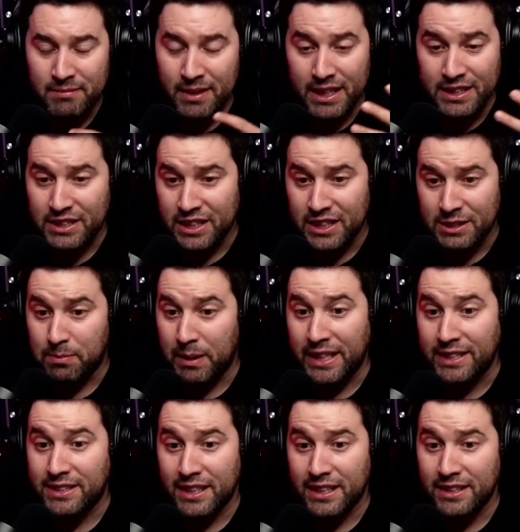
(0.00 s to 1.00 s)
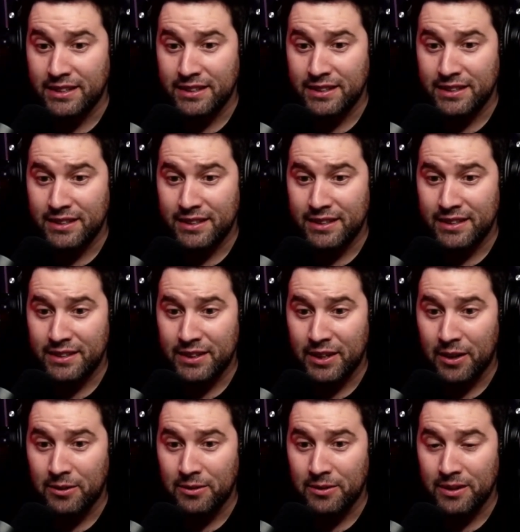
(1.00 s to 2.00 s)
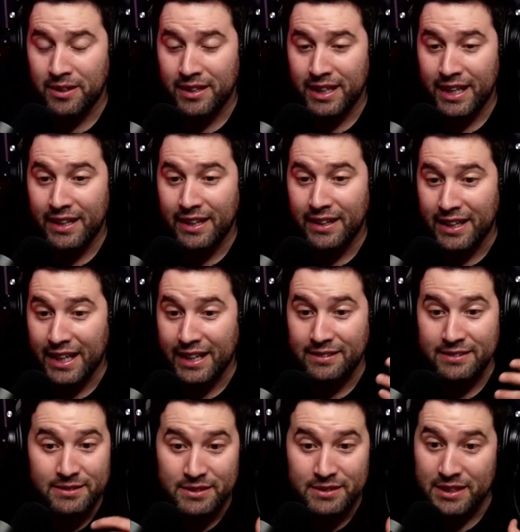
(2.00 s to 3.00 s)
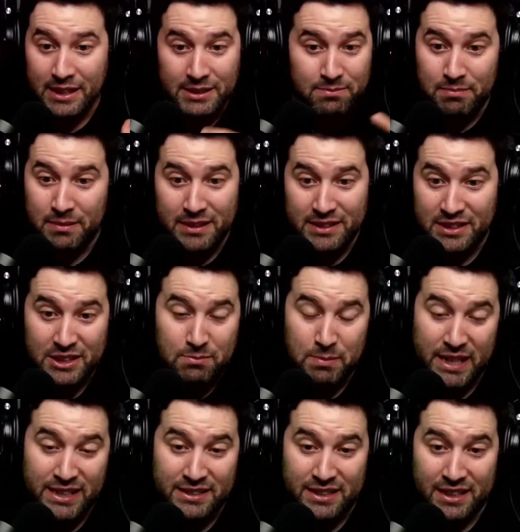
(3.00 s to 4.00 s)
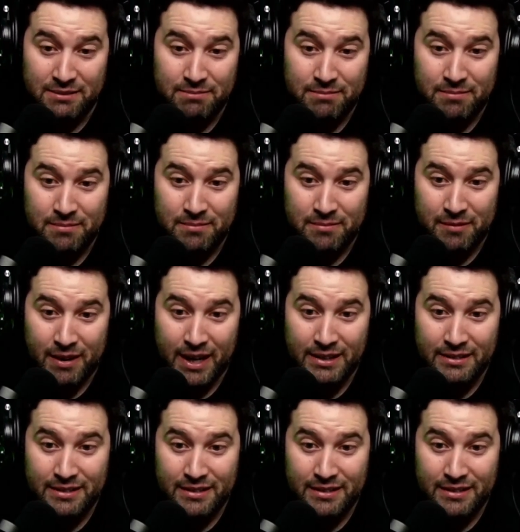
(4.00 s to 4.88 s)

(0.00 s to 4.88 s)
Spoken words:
it's just pizza, and it's just pizza, right?